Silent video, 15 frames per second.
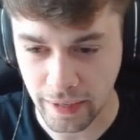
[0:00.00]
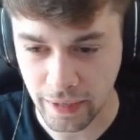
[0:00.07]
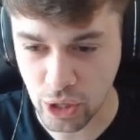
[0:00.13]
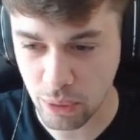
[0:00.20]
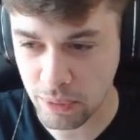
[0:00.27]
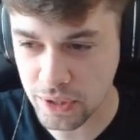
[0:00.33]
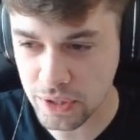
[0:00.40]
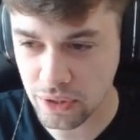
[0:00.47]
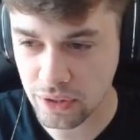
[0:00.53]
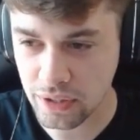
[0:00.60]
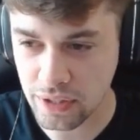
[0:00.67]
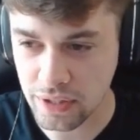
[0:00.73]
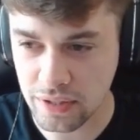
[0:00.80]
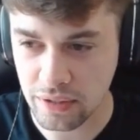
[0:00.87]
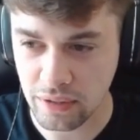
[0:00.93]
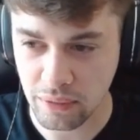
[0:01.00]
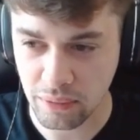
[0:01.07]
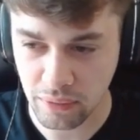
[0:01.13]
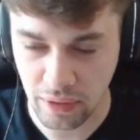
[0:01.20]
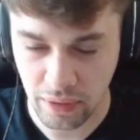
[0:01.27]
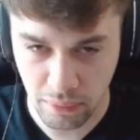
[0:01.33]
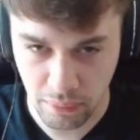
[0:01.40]
comments on this,
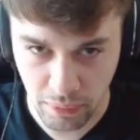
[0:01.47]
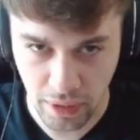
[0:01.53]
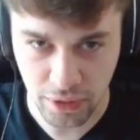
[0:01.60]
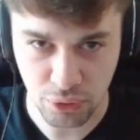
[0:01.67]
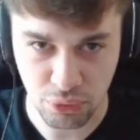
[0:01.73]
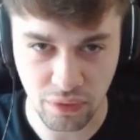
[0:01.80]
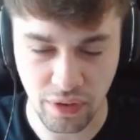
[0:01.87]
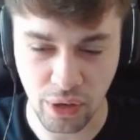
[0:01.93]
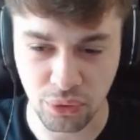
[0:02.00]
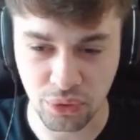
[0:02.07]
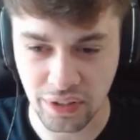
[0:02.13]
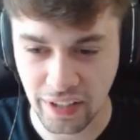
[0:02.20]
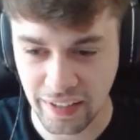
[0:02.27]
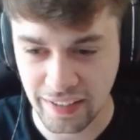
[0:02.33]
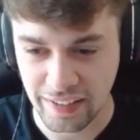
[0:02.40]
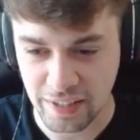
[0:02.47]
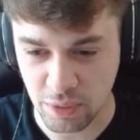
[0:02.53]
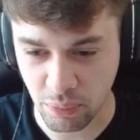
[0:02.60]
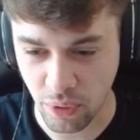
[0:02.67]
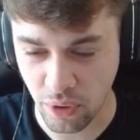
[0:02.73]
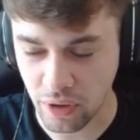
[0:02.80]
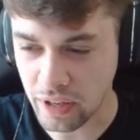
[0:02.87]
but without
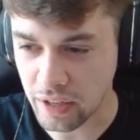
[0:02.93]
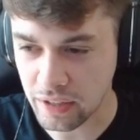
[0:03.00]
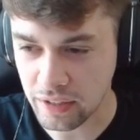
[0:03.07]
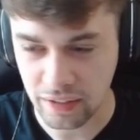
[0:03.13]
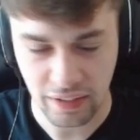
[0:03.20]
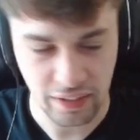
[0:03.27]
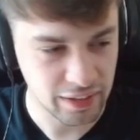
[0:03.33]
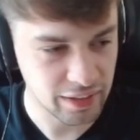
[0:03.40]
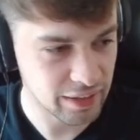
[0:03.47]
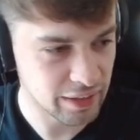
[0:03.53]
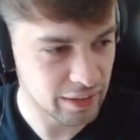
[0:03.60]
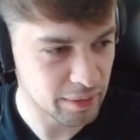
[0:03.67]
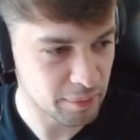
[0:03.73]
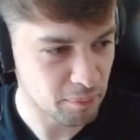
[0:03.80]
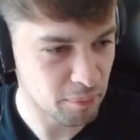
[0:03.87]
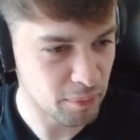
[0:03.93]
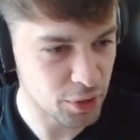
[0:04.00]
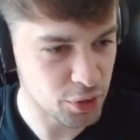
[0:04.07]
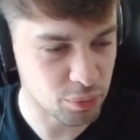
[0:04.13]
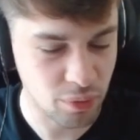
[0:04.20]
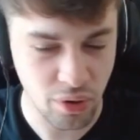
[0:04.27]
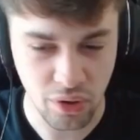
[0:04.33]
spoiling
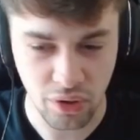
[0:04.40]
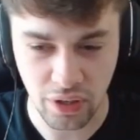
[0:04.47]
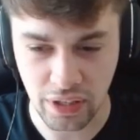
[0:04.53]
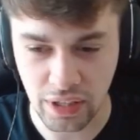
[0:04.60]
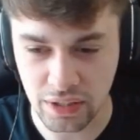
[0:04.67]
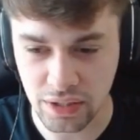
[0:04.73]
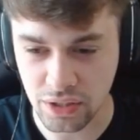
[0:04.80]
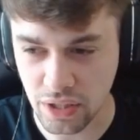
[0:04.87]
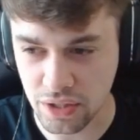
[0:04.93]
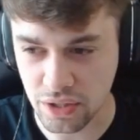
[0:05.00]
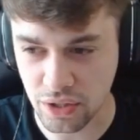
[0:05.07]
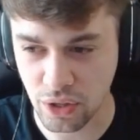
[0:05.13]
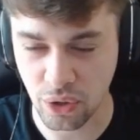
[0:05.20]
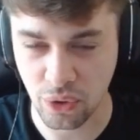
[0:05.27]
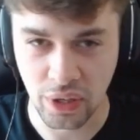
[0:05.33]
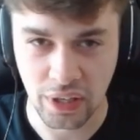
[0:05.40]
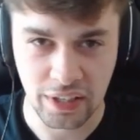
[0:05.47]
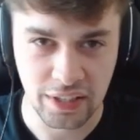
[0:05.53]
much more, let's just go